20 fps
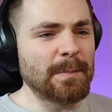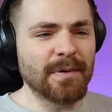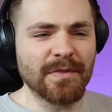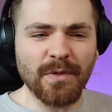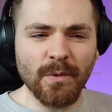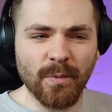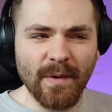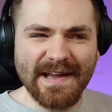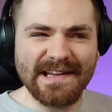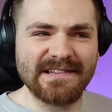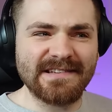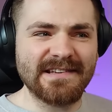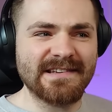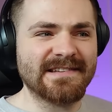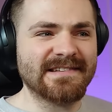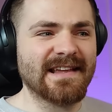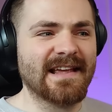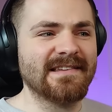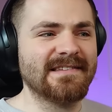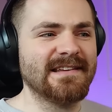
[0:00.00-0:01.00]
But the way
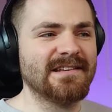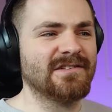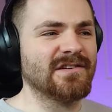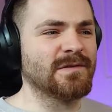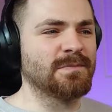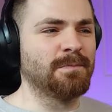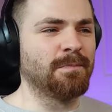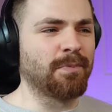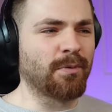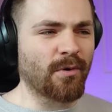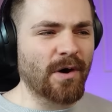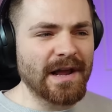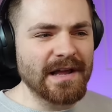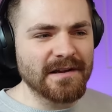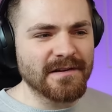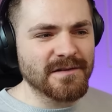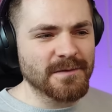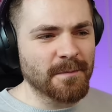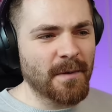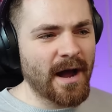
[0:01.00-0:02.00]
she says it just
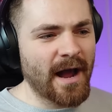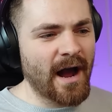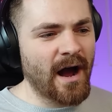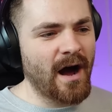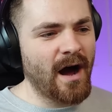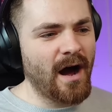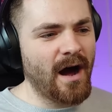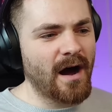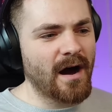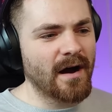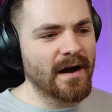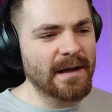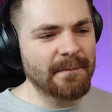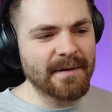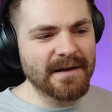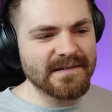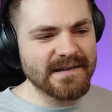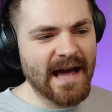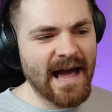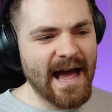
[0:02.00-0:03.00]
breaks my heart.
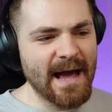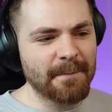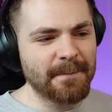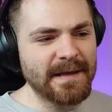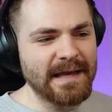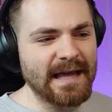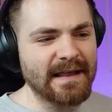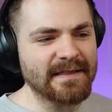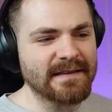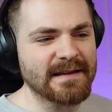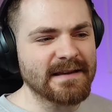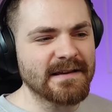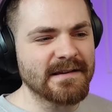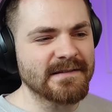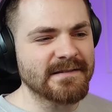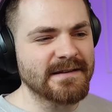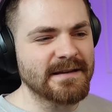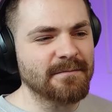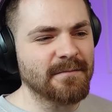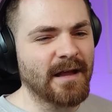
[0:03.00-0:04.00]
It makes a happy
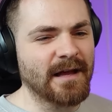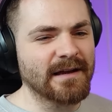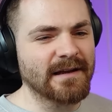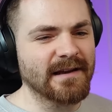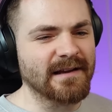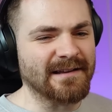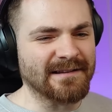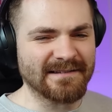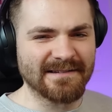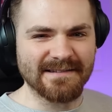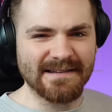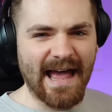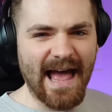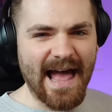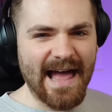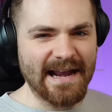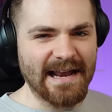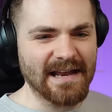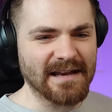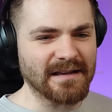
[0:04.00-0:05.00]
ending seem like a
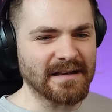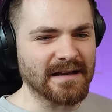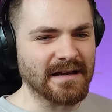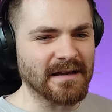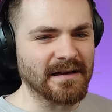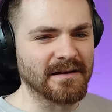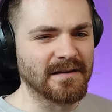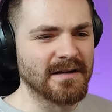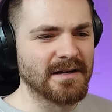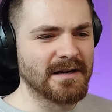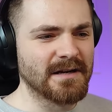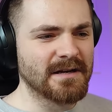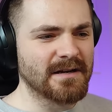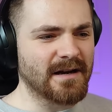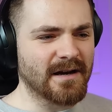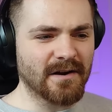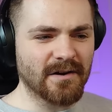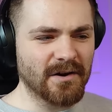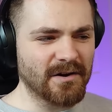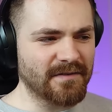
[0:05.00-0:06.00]
sad ending.
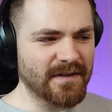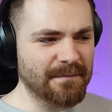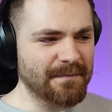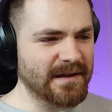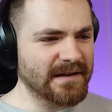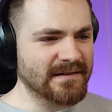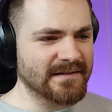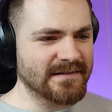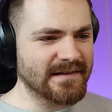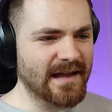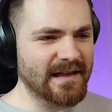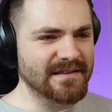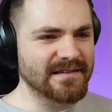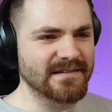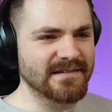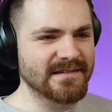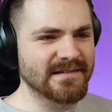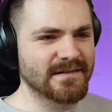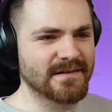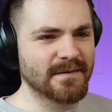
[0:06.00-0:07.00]
I don't know if that makes
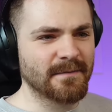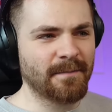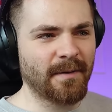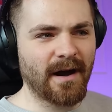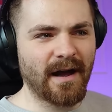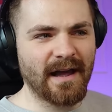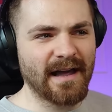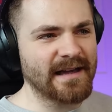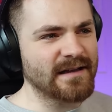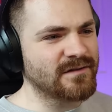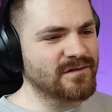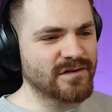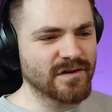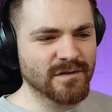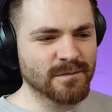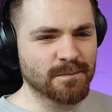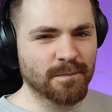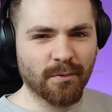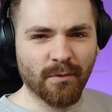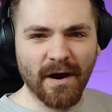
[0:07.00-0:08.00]
sense, but it
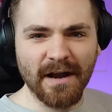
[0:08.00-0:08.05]
just